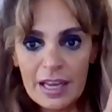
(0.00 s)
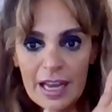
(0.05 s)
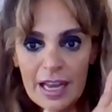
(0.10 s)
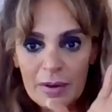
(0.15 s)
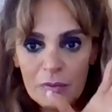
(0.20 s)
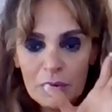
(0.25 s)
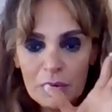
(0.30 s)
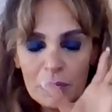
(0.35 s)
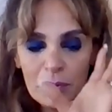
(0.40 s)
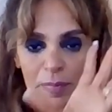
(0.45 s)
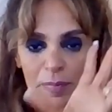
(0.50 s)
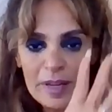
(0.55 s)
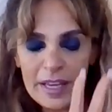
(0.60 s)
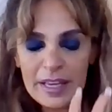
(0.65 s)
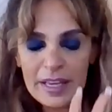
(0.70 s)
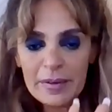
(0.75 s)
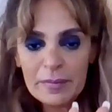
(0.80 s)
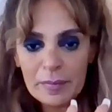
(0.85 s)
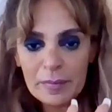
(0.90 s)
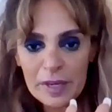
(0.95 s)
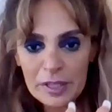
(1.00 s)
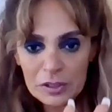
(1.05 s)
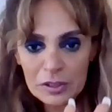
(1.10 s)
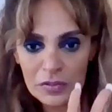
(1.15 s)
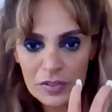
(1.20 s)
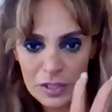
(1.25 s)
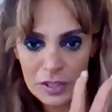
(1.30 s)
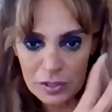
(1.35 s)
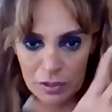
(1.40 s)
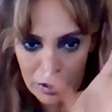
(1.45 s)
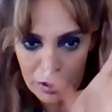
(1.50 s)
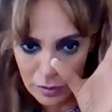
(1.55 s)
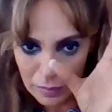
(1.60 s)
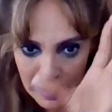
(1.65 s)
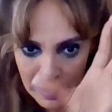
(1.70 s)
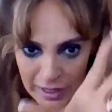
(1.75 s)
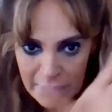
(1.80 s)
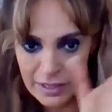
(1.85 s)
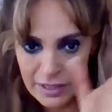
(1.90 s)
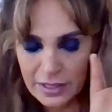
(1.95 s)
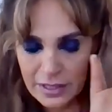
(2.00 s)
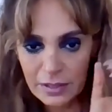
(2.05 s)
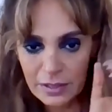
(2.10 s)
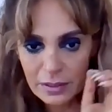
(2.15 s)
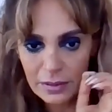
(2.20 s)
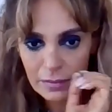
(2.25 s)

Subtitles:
And we will play part of his song, please.